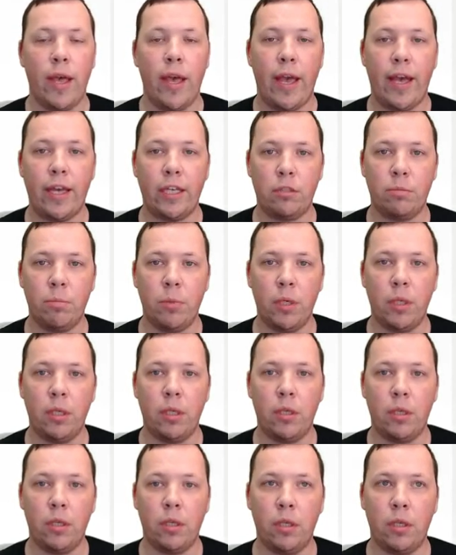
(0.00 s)
has
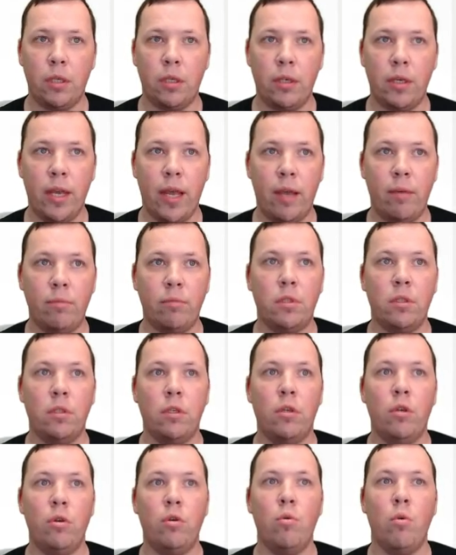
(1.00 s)
been named
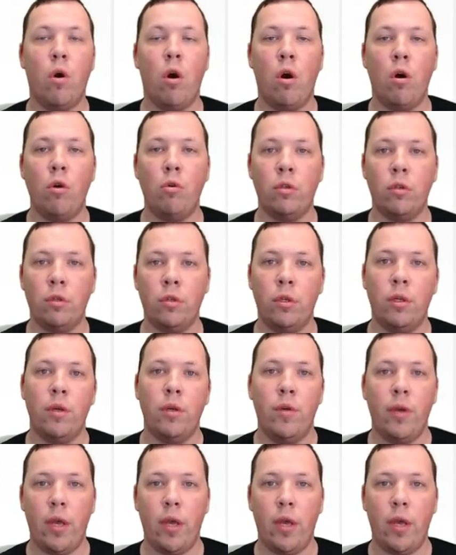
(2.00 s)
the new owner,